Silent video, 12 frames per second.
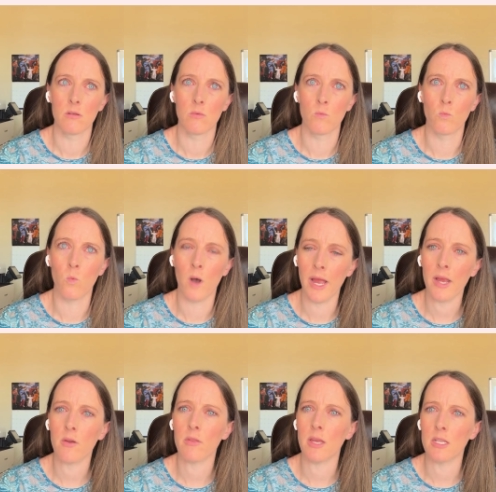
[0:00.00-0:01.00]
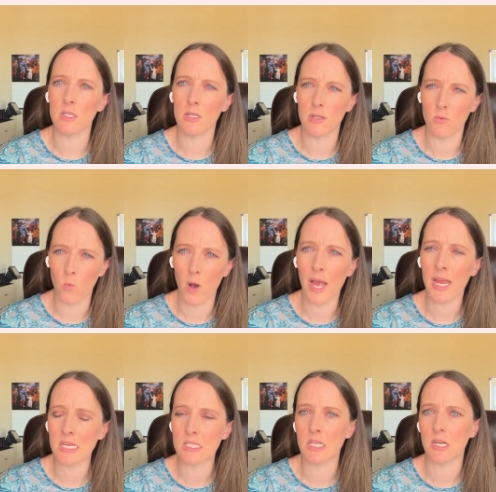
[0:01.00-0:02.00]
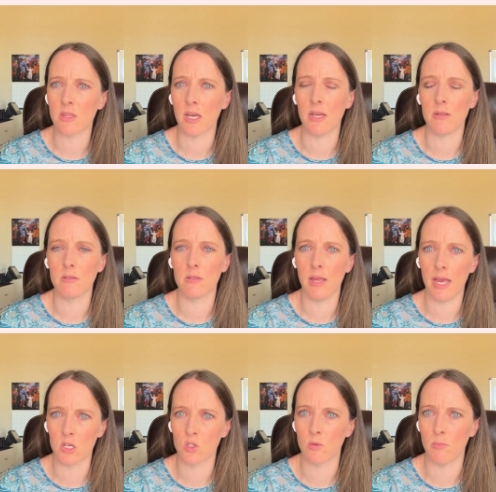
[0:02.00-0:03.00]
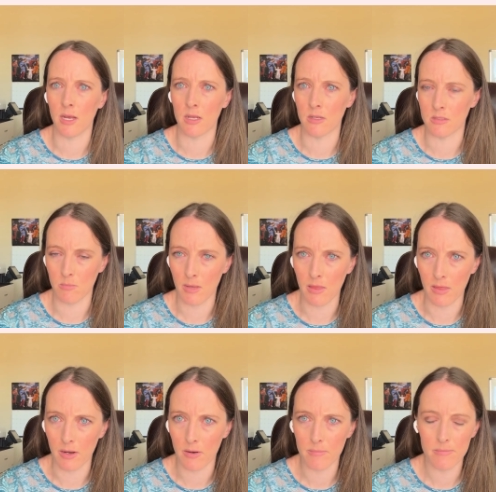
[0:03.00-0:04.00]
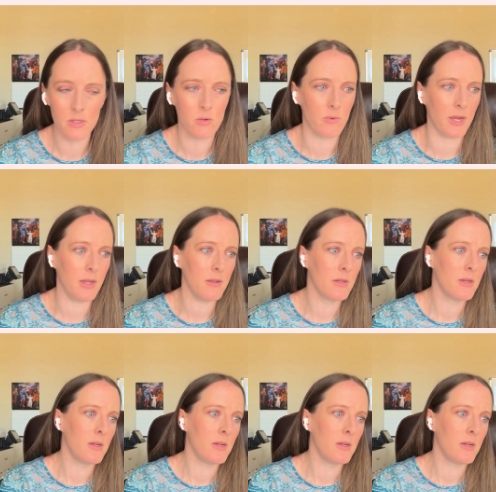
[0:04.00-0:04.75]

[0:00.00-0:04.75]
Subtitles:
why is there that extra mechanism in there, right?